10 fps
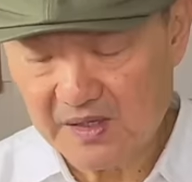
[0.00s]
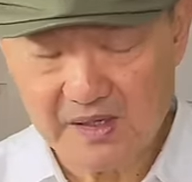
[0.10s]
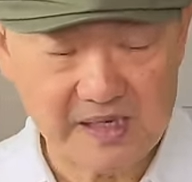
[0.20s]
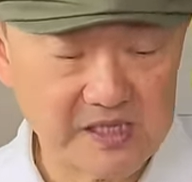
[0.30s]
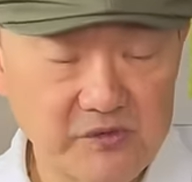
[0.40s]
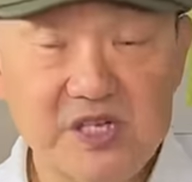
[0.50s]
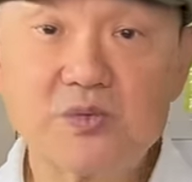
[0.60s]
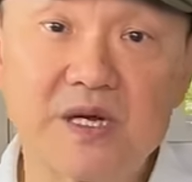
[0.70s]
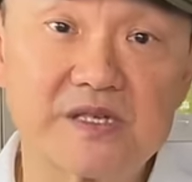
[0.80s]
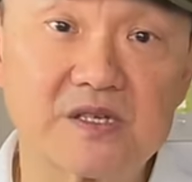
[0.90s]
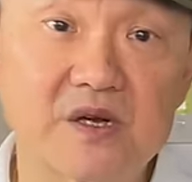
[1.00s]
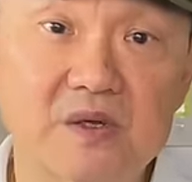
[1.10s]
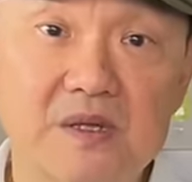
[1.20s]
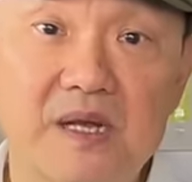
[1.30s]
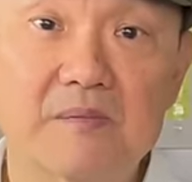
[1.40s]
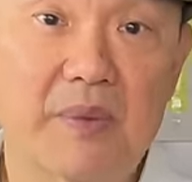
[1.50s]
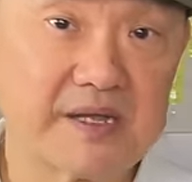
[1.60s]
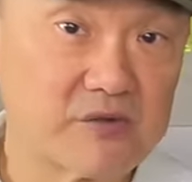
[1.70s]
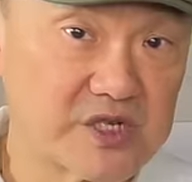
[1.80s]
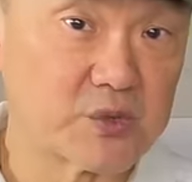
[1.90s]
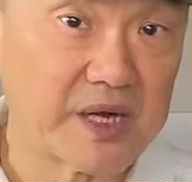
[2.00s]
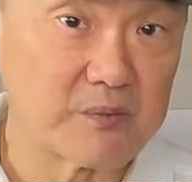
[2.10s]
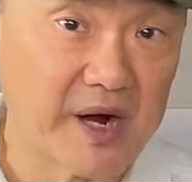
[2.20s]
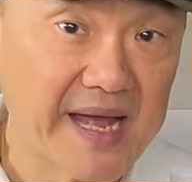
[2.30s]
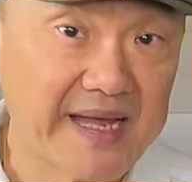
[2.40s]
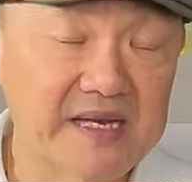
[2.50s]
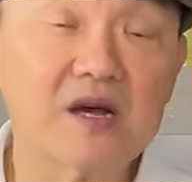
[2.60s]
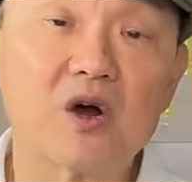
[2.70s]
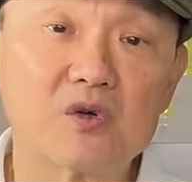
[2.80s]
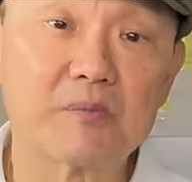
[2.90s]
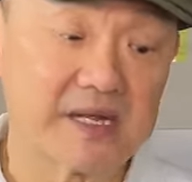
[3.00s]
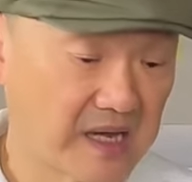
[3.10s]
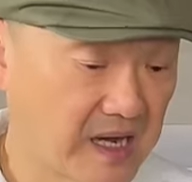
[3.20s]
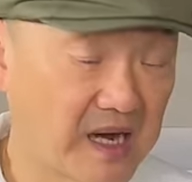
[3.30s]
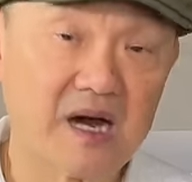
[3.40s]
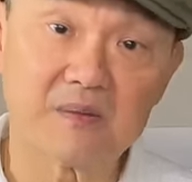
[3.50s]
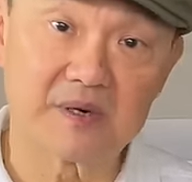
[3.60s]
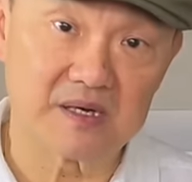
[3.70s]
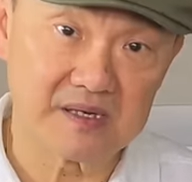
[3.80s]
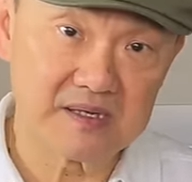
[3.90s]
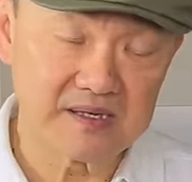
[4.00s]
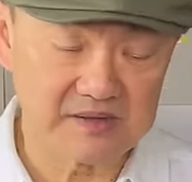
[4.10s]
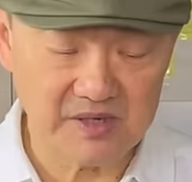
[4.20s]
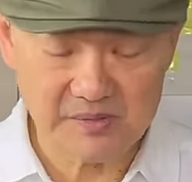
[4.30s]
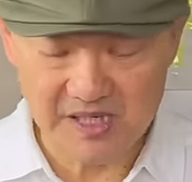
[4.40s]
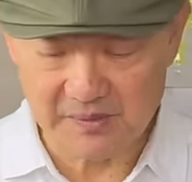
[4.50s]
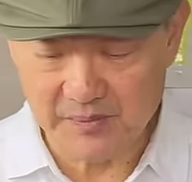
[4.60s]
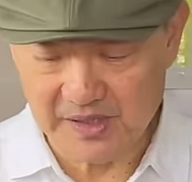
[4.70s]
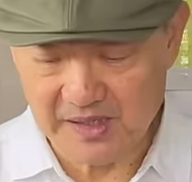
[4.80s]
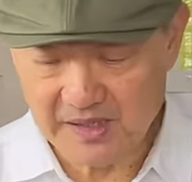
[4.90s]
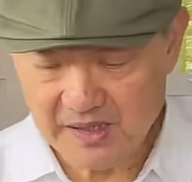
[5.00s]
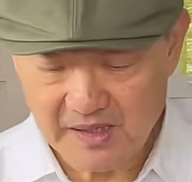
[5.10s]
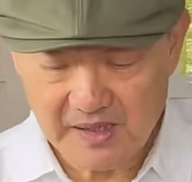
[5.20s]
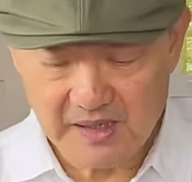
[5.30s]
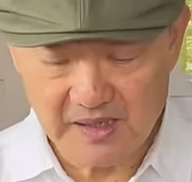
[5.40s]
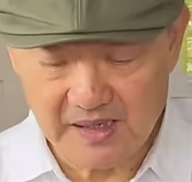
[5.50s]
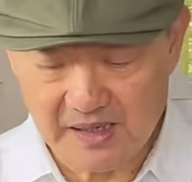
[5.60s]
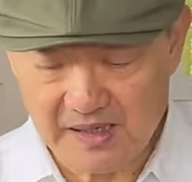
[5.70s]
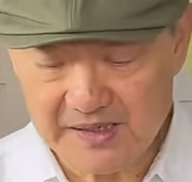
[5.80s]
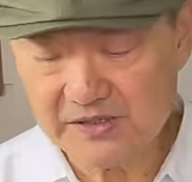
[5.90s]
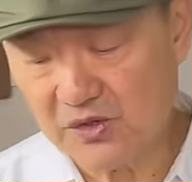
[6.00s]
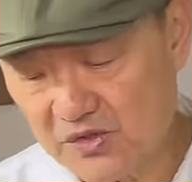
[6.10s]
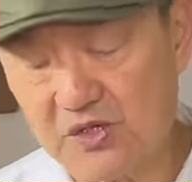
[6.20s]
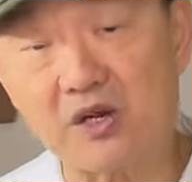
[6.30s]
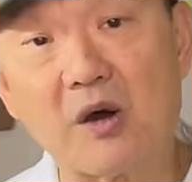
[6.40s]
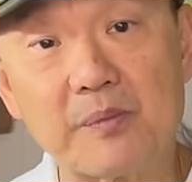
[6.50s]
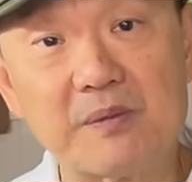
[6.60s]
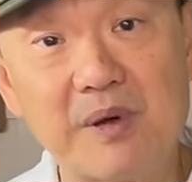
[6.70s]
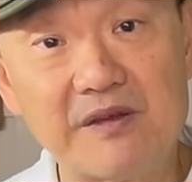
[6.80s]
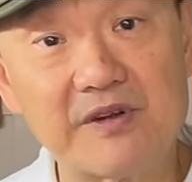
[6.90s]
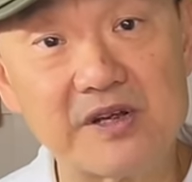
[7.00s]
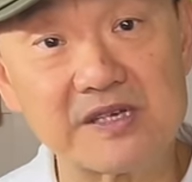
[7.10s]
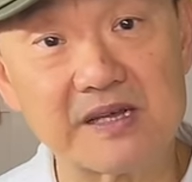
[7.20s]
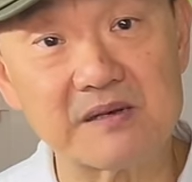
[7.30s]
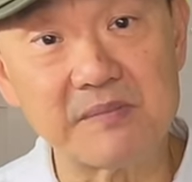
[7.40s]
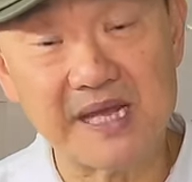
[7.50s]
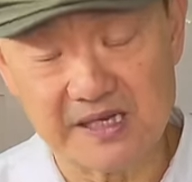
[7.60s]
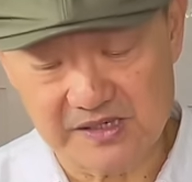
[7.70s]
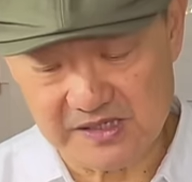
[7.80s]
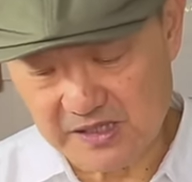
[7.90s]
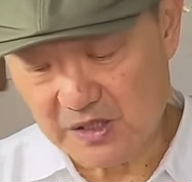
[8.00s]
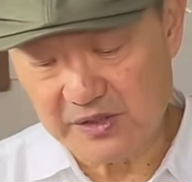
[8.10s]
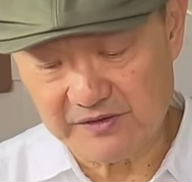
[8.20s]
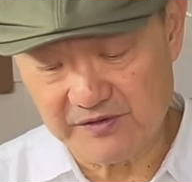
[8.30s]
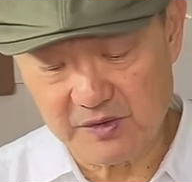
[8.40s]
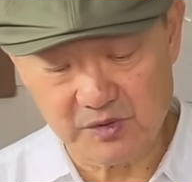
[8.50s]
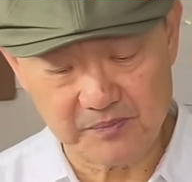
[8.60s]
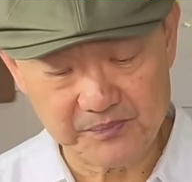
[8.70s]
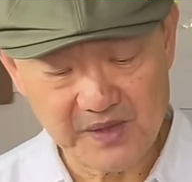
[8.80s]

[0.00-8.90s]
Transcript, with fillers: and the Ridgeway sole by the Ridgeway brand, owned by the Harborough Rubber Company, is also copied by various other makers, including Vibram.